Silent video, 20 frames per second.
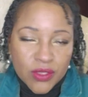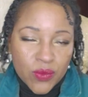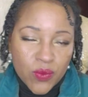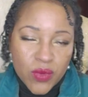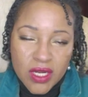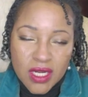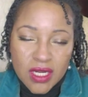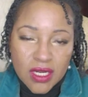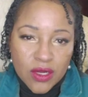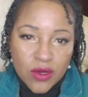and
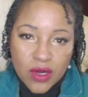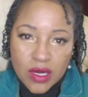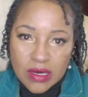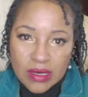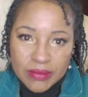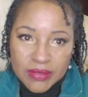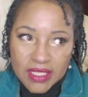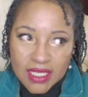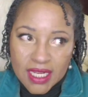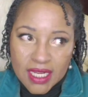we didn't
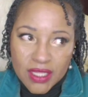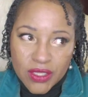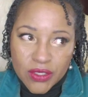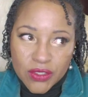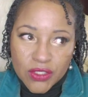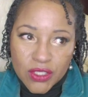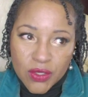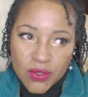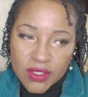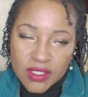grow up
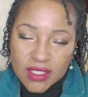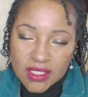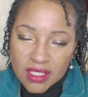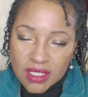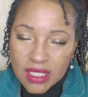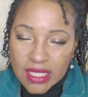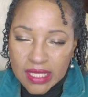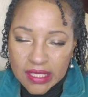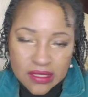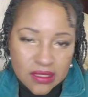together, so
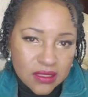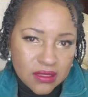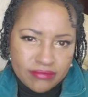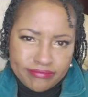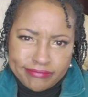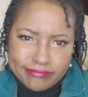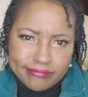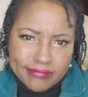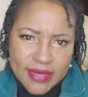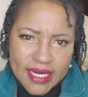
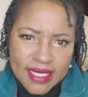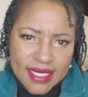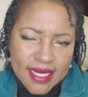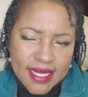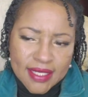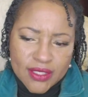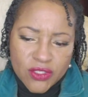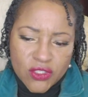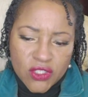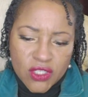that's my
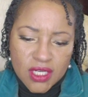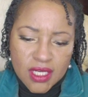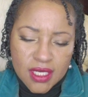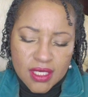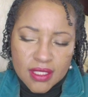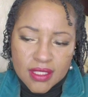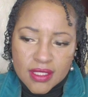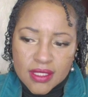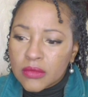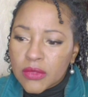dad's
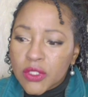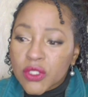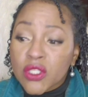genes.